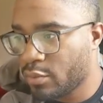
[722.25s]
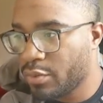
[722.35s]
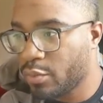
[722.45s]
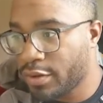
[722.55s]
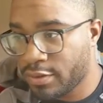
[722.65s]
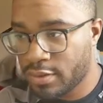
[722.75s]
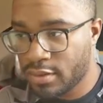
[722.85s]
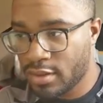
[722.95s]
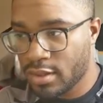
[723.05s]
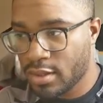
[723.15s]
with
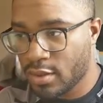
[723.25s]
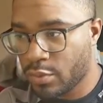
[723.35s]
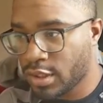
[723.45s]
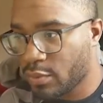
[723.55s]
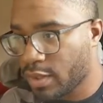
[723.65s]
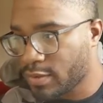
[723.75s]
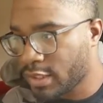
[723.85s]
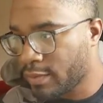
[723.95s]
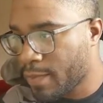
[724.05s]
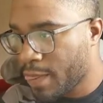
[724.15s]
the
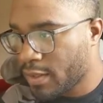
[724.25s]
website.